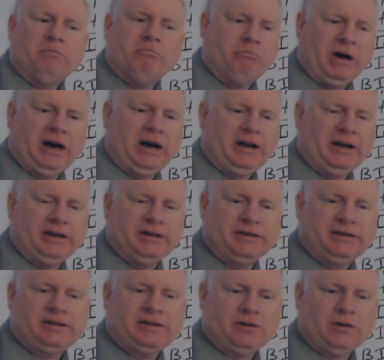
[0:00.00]

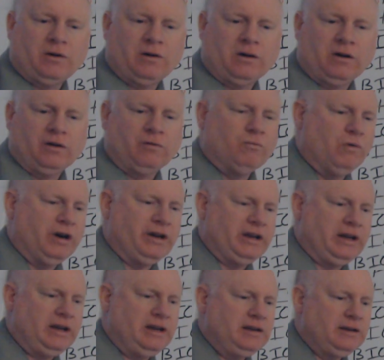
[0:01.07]
Buzz or
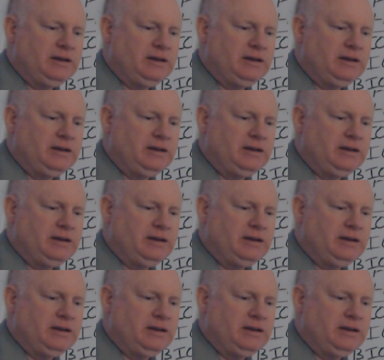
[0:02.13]
Woody,